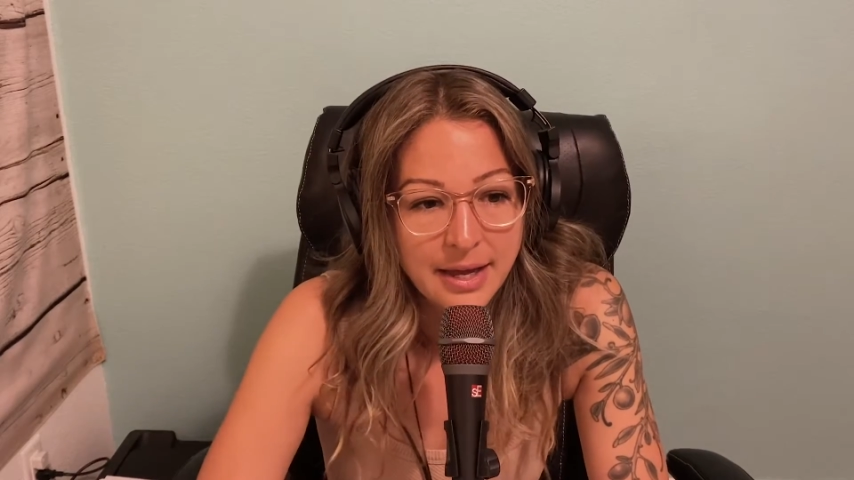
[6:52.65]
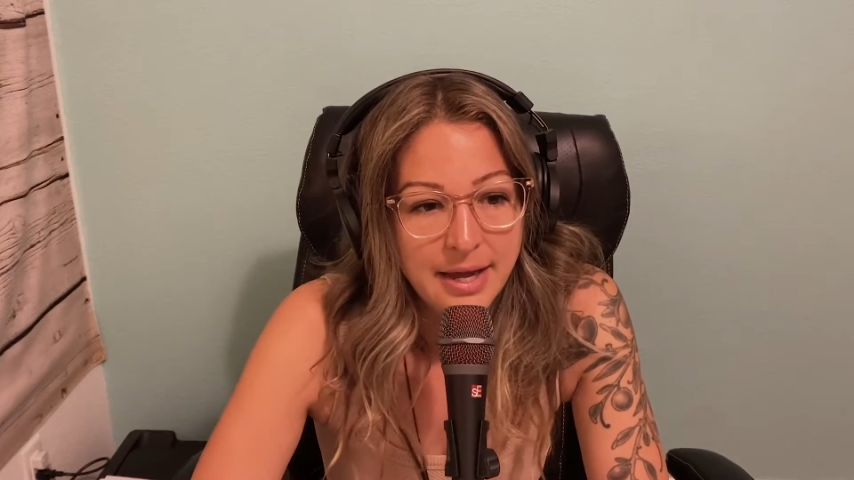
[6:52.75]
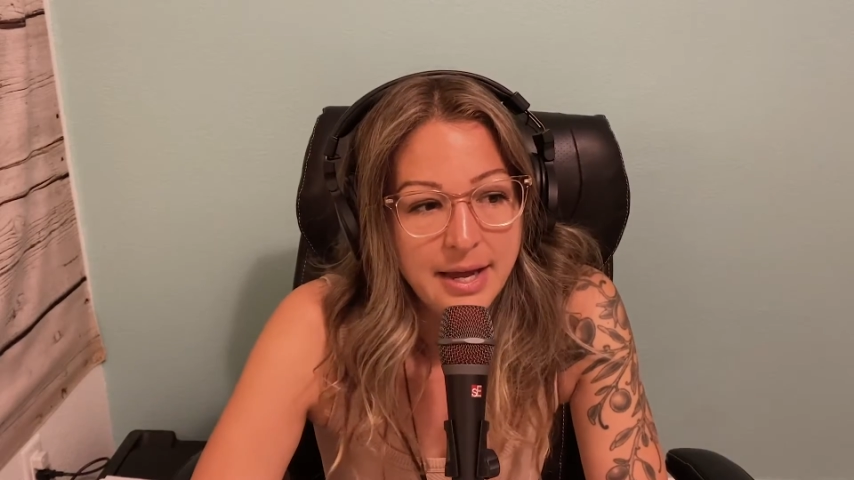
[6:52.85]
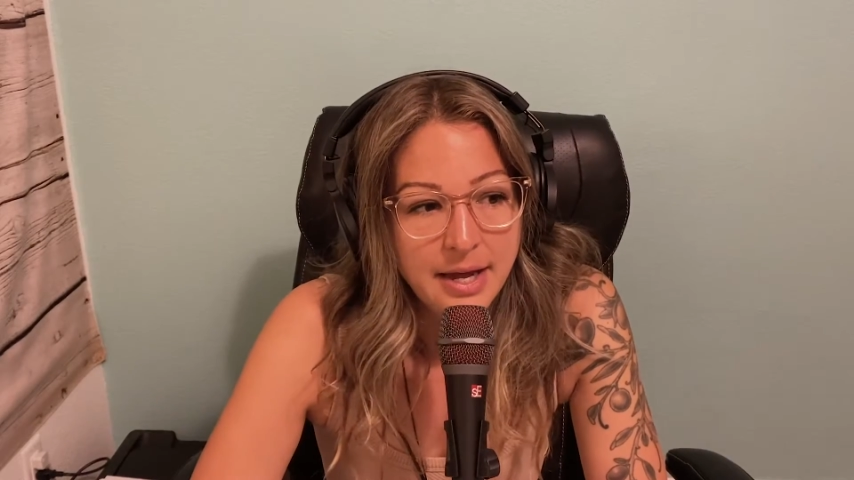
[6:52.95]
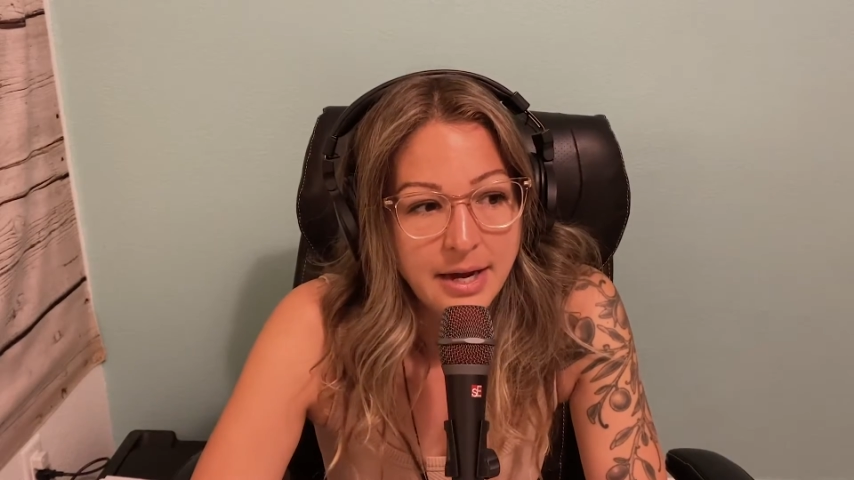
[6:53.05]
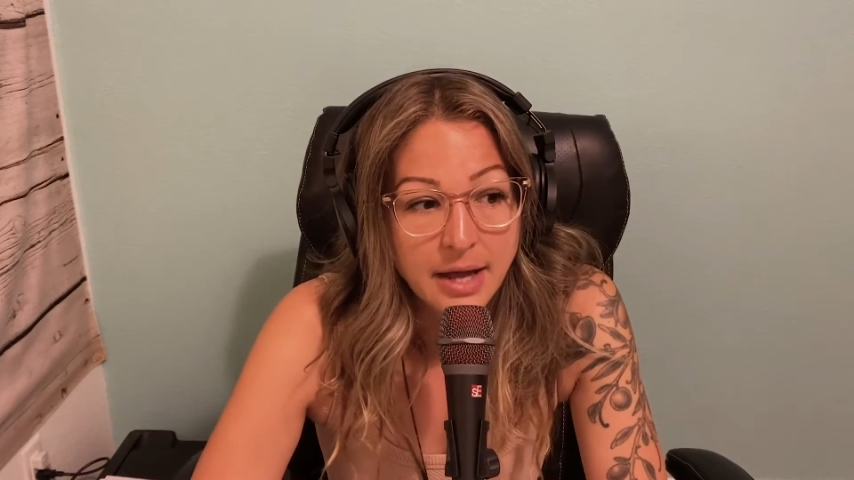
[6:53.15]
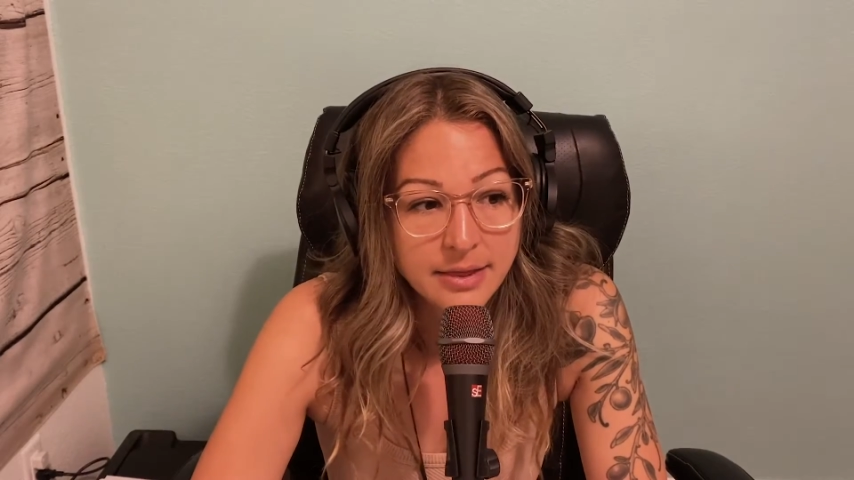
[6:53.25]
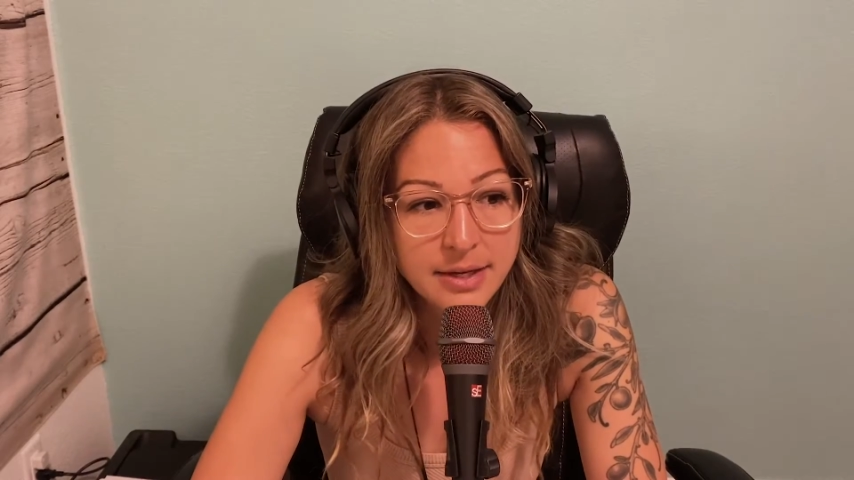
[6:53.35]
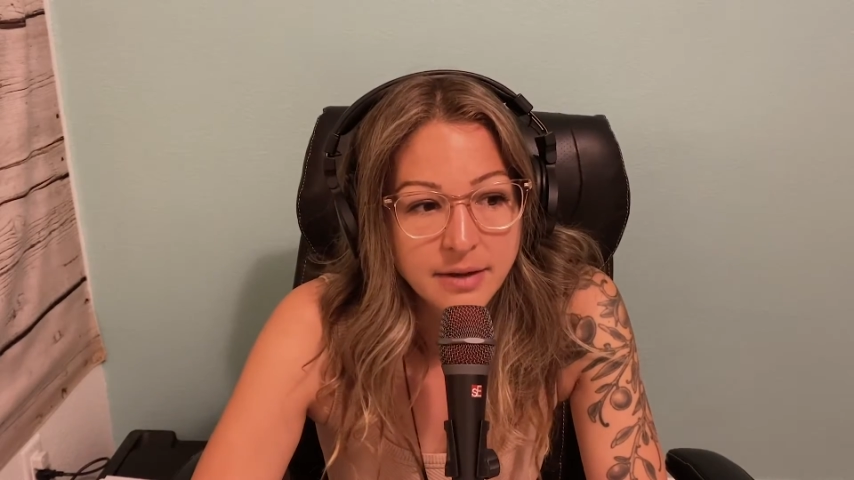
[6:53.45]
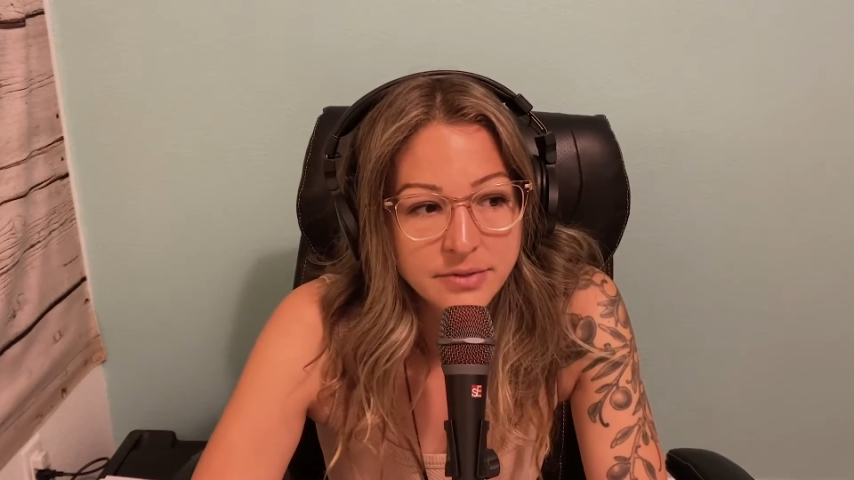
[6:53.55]
And I
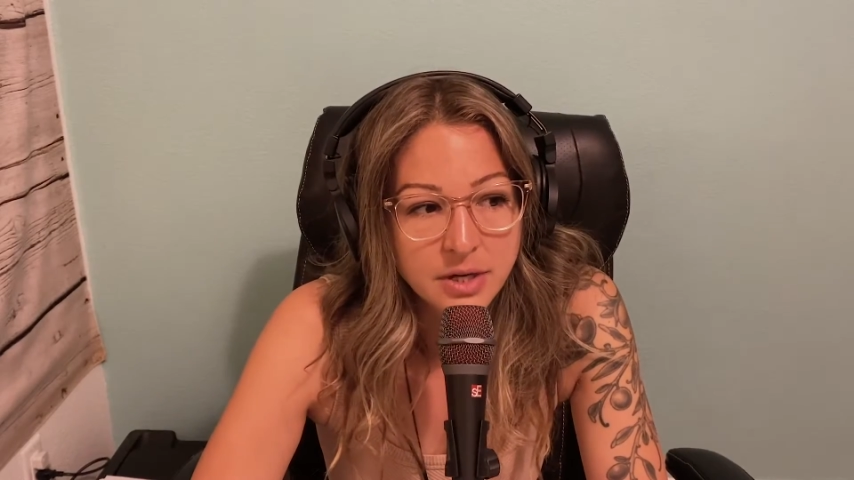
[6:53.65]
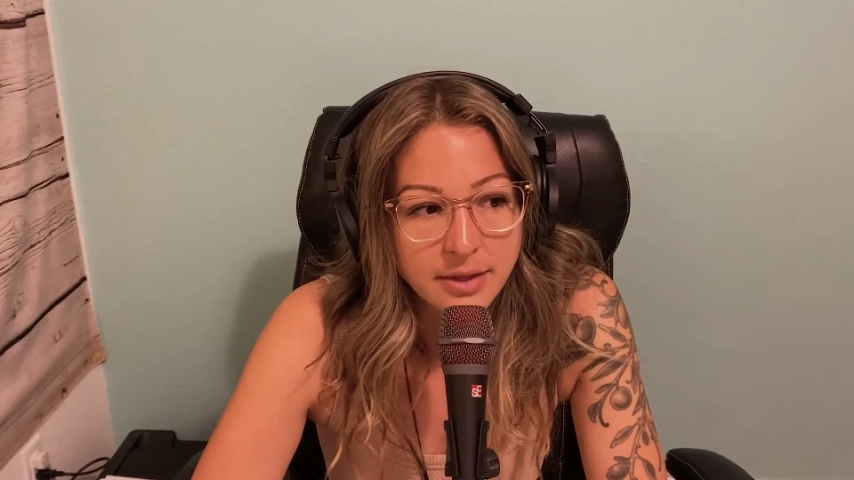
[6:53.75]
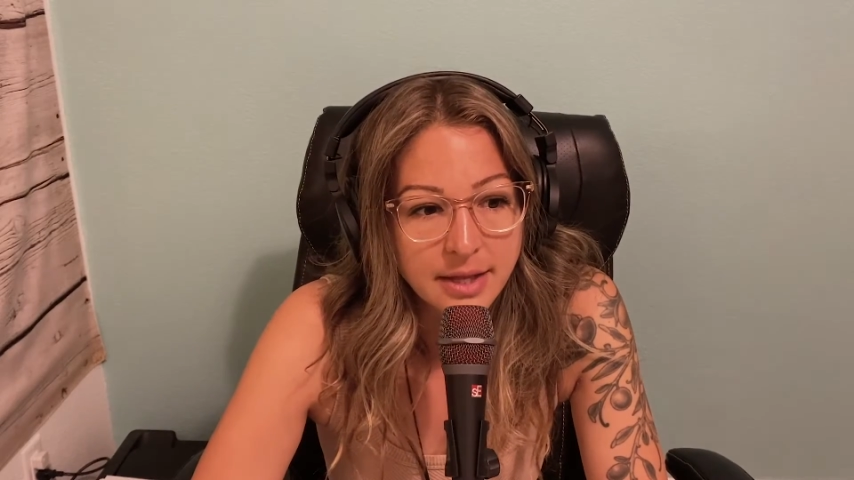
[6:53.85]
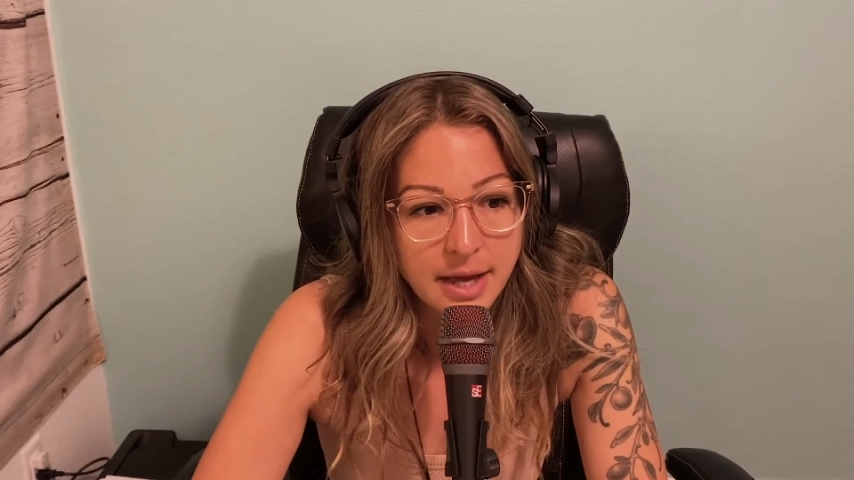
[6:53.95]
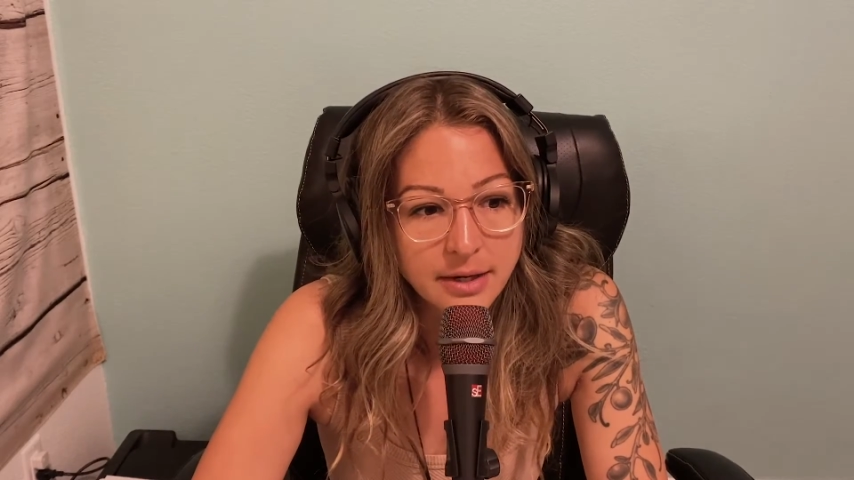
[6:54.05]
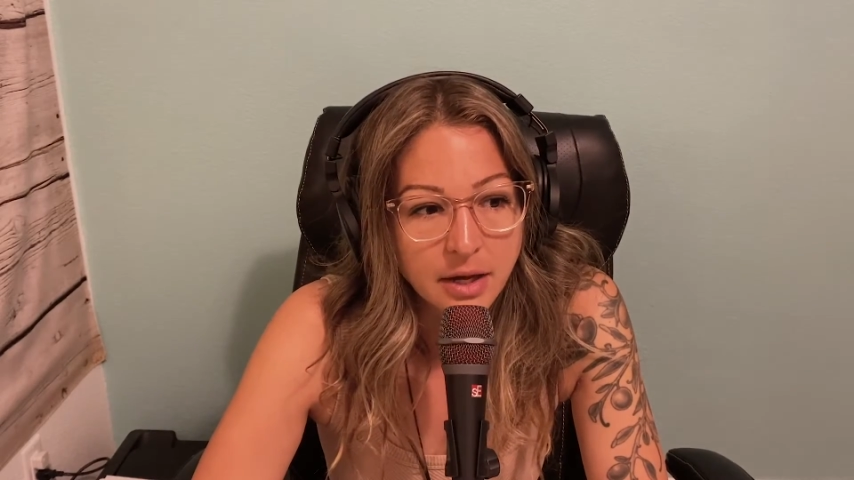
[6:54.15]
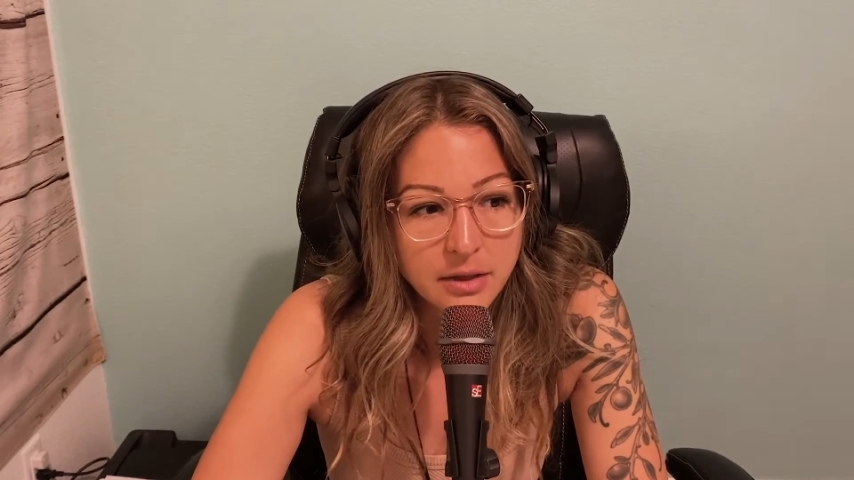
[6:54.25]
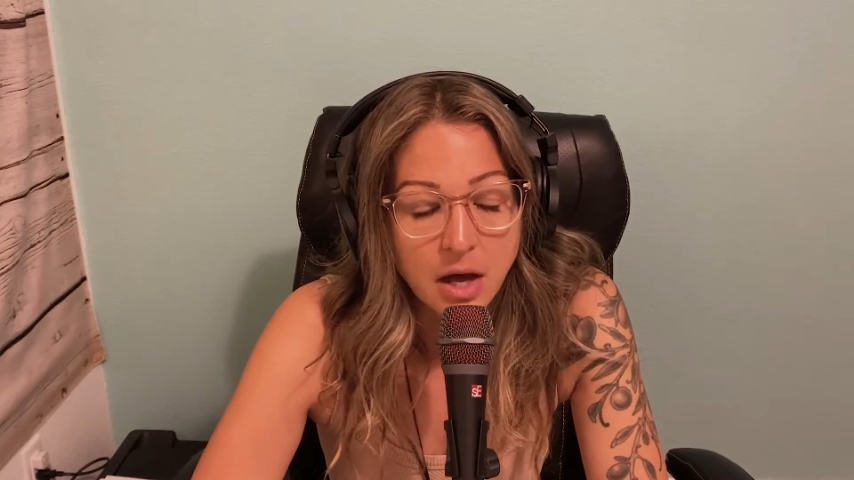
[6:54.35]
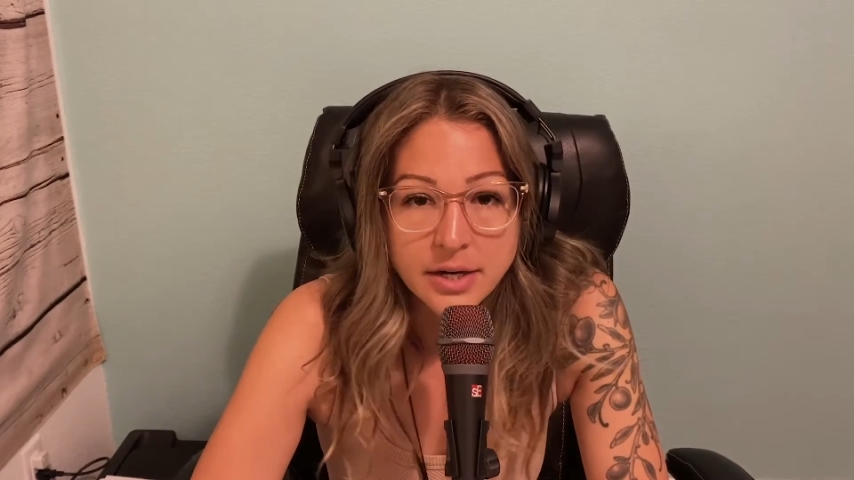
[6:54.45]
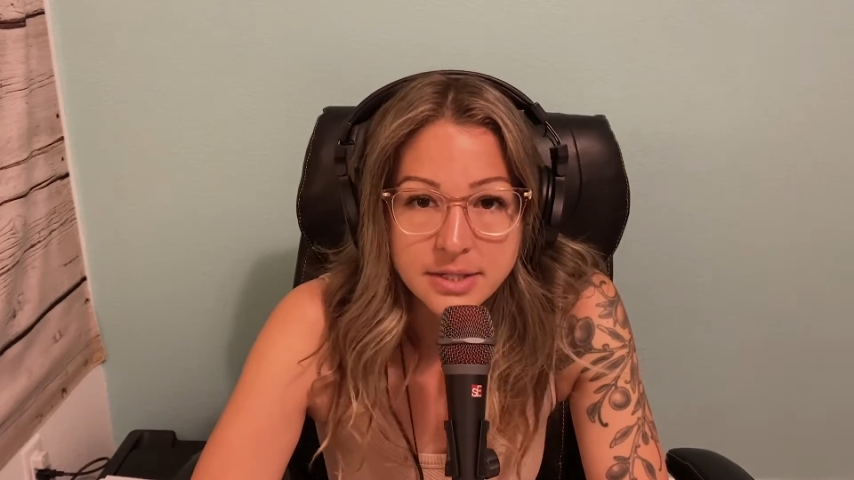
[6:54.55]
think I've done that a
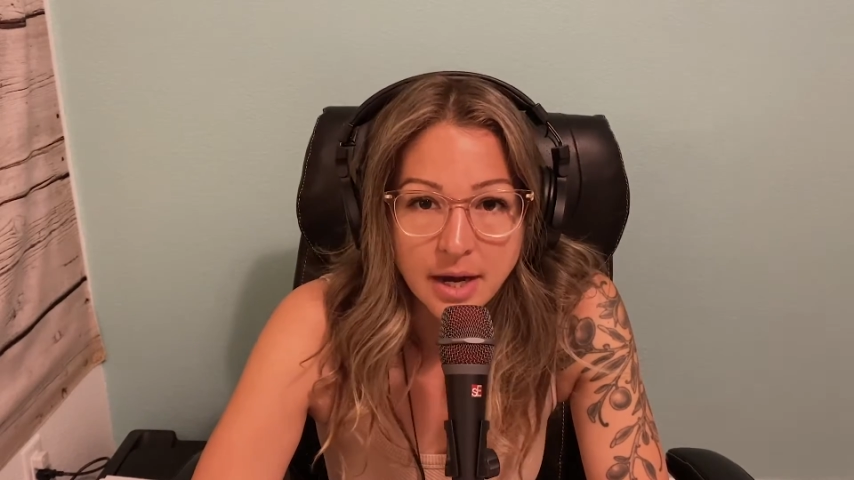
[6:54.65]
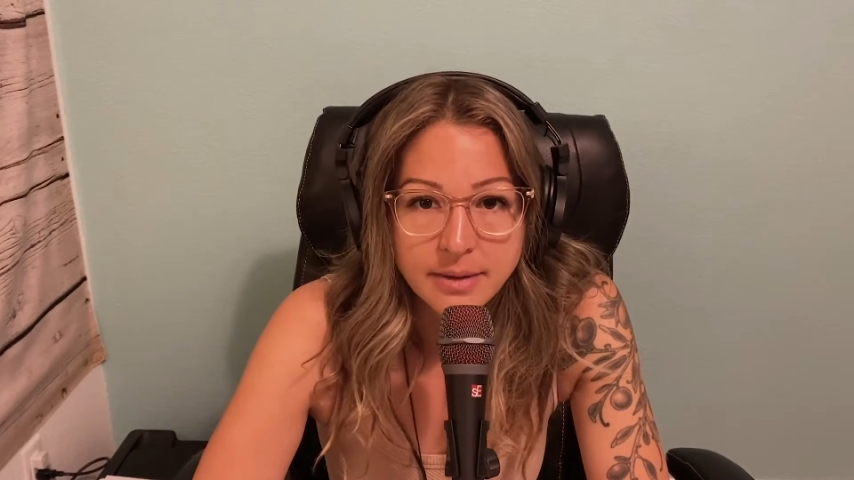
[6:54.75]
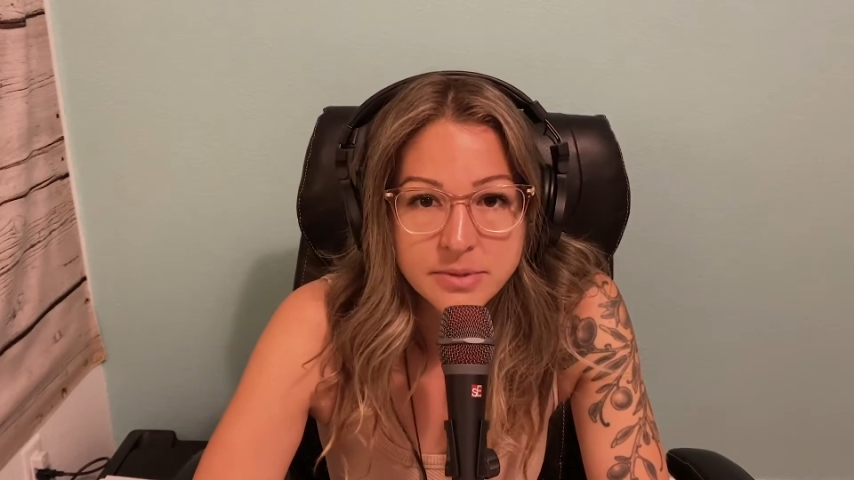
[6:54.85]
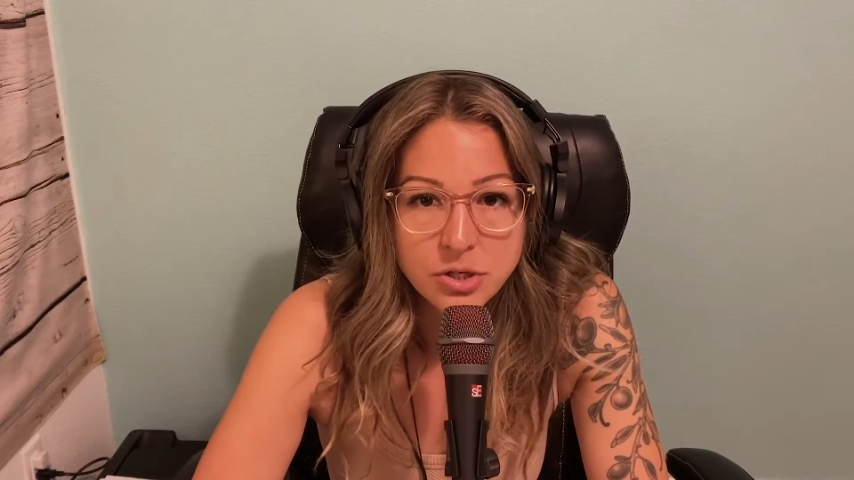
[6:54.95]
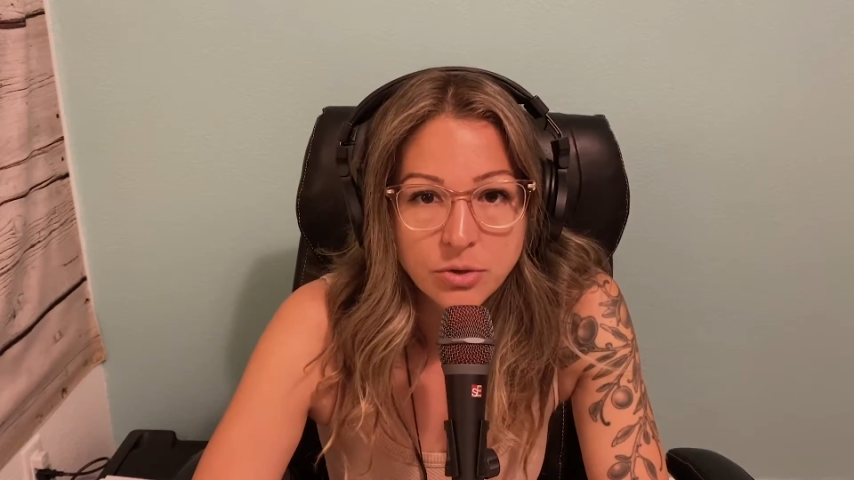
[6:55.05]
lot of times.